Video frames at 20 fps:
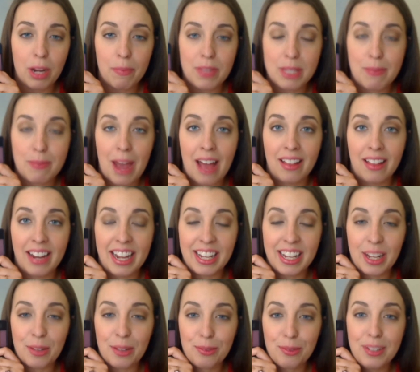up this palette, I
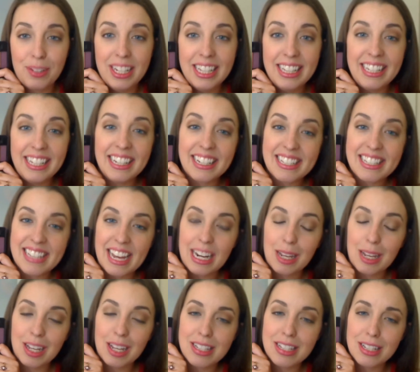get really
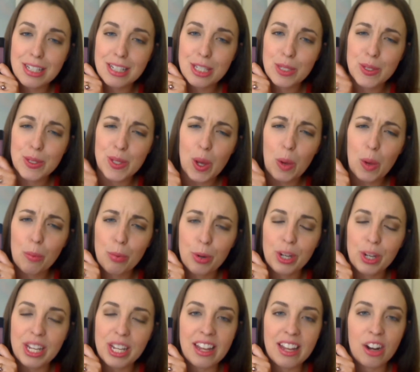excited because it's so
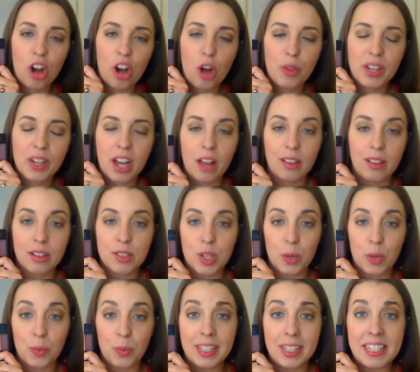pretty and all the colors
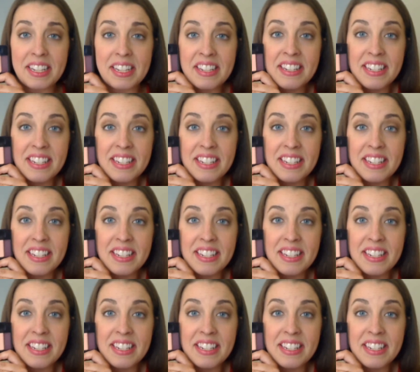are really